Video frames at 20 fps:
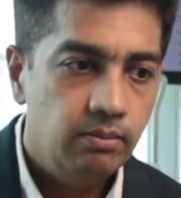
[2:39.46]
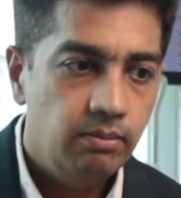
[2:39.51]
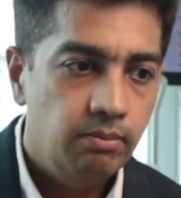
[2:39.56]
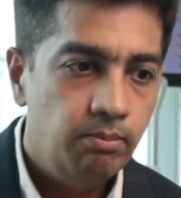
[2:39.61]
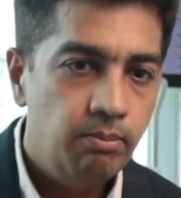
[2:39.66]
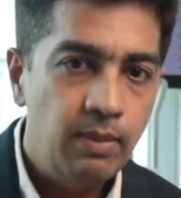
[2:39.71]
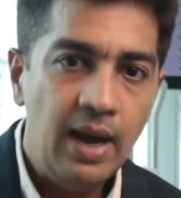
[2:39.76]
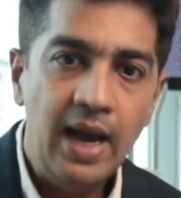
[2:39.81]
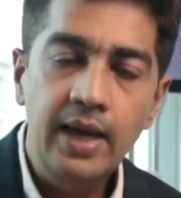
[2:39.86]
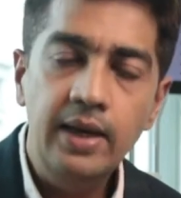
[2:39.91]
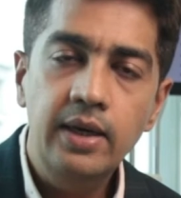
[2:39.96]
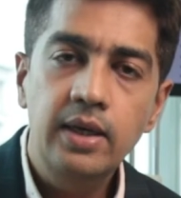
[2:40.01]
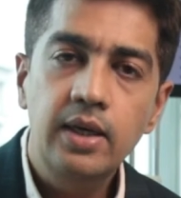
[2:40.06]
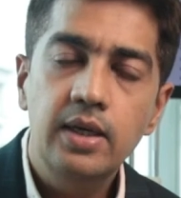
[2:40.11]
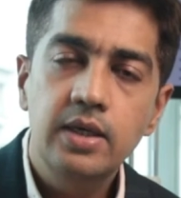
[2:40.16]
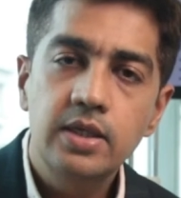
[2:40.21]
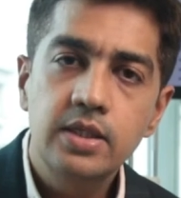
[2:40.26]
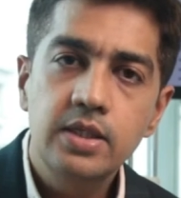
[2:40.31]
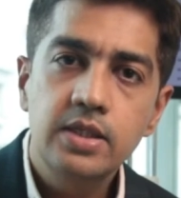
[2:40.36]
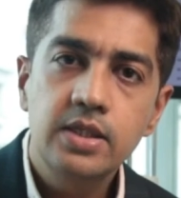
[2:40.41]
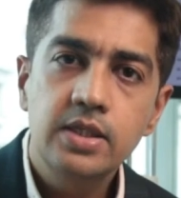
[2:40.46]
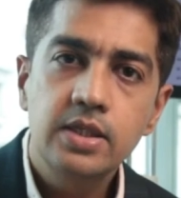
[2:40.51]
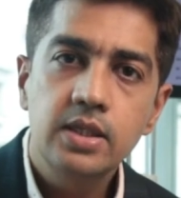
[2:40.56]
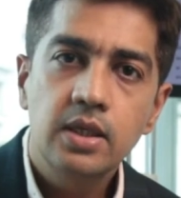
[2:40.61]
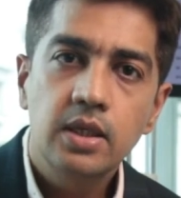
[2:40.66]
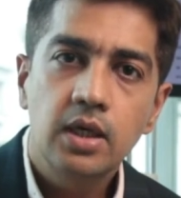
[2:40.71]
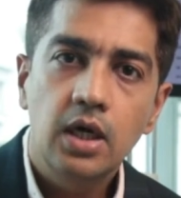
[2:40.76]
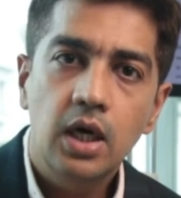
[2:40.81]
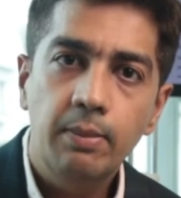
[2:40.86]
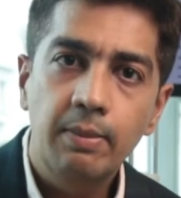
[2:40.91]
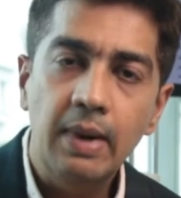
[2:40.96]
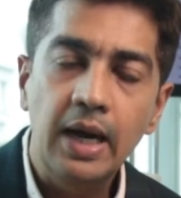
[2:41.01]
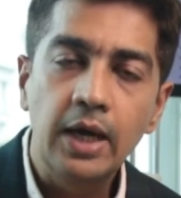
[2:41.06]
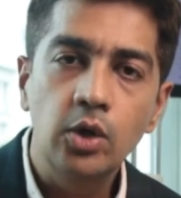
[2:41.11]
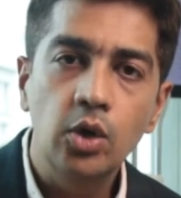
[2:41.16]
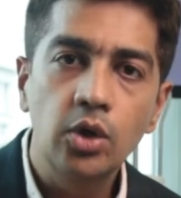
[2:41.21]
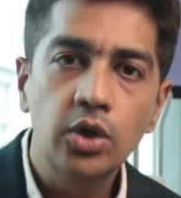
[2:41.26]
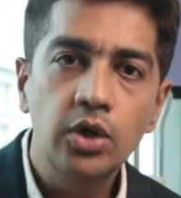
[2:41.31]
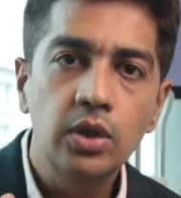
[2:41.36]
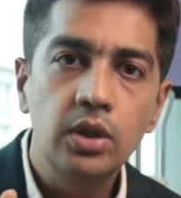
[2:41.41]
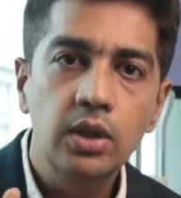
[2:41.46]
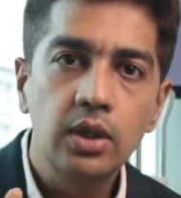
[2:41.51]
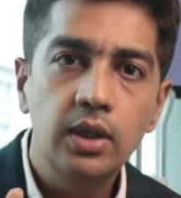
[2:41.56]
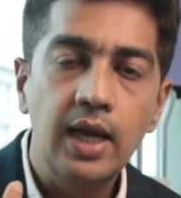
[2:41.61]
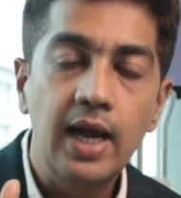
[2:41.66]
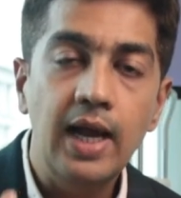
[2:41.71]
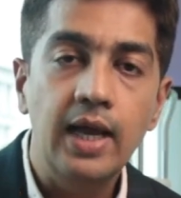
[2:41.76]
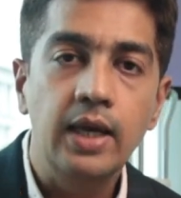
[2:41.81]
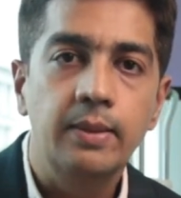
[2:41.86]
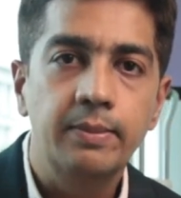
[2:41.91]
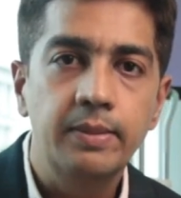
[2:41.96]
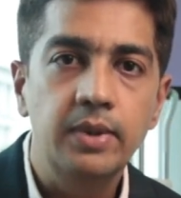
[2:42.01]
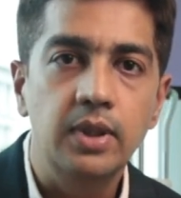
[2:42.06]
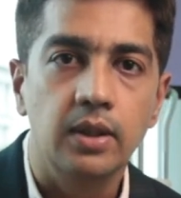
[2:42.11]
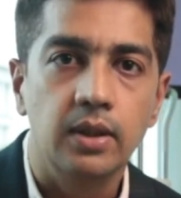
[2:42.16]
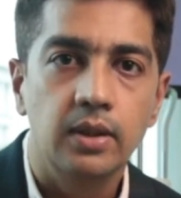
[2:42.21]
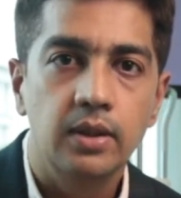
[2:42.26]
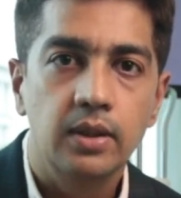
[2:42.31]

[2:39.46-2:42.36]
Man is a binocular animal.